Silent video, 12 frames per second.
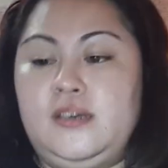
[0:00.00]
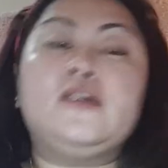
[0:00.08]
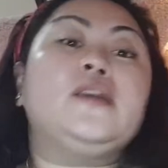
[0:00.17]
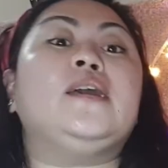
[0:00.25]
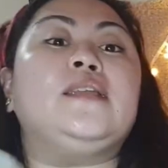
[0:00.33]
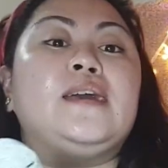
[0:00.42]

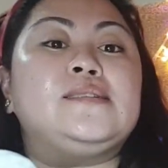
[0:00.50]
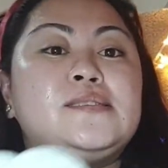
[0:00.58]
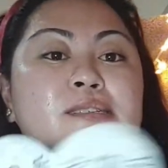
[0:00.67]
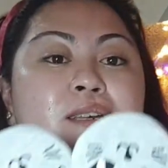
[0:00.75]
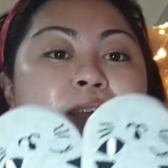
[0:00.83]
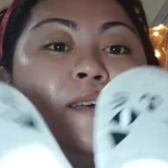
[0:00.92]
Okay, next
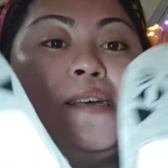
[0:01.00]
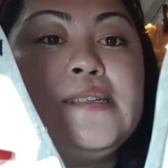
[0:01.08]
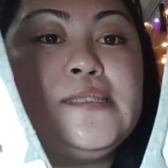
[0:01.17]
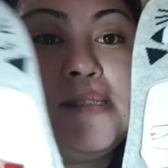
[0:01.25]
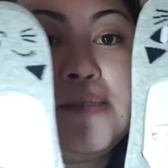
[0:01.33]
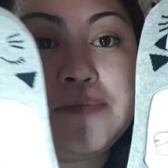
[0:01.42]

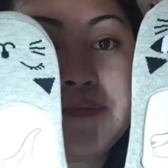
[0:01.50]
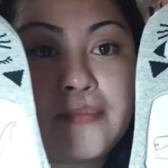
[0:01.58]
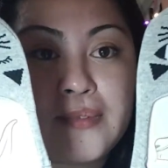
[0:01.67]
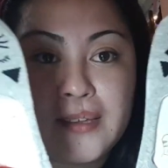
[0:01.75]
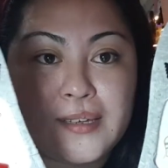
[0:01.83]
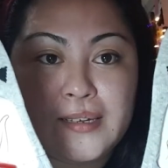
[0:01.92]
is
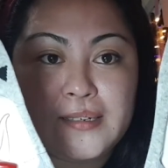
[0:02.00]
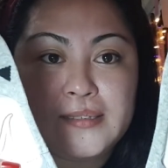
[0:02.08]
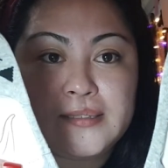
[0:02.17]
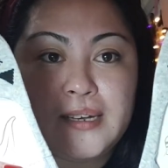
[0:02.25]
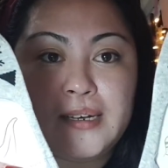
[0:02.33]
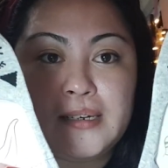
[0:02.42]

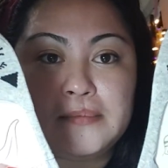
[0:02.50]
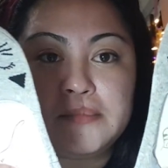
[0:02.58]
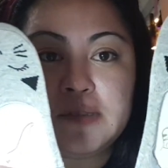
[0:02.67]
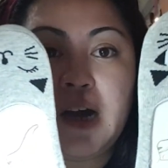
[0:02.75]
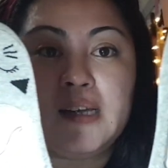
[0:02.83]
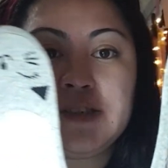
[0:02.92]

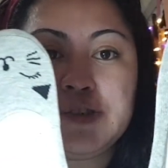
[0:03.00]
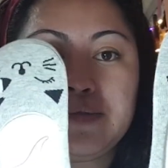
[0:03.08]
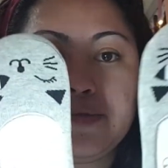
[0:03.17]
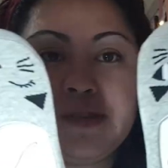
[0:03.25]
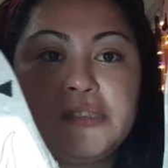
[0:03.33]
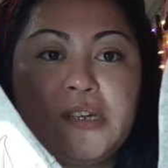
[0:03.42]
doll
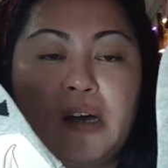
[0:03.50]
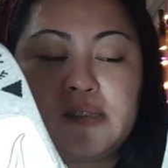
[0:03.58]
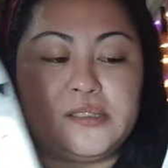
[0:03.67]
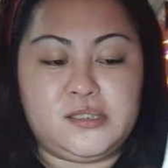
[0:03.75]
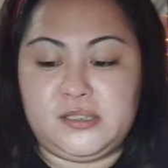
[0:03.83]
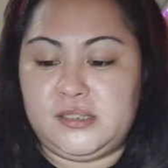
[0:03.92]
shoes
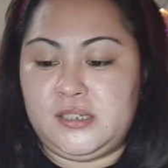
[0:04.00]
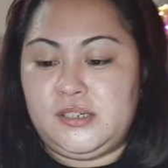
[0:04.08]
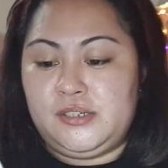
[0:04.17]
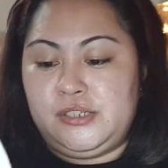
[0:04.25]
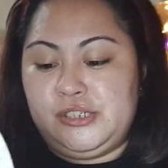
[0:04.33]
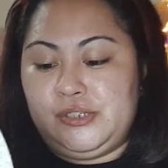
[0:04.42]
socks.
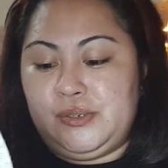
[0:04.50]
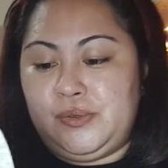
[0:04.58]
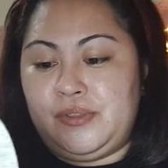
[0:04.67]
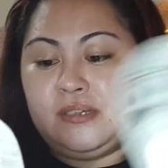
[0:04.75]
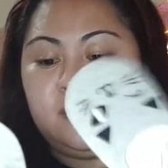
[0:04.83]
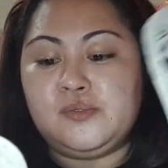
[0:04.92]

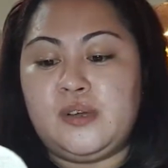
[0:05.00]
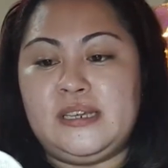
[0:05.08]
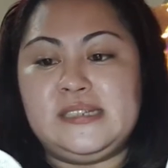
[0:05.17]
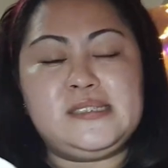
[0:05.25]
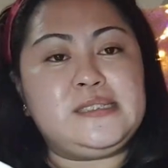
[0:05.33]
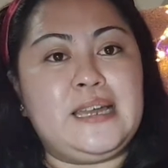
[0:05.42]
So this one
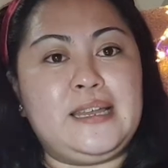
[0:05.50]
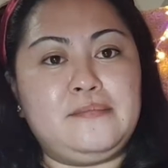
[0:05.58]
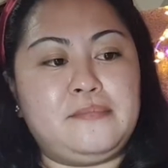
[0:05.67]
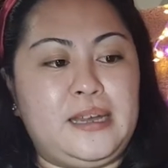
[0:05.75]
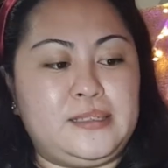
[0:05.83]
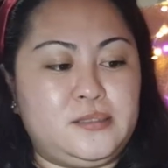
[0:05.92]
is
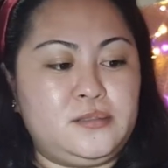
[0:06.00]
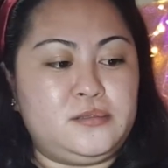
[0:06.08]
10 baht.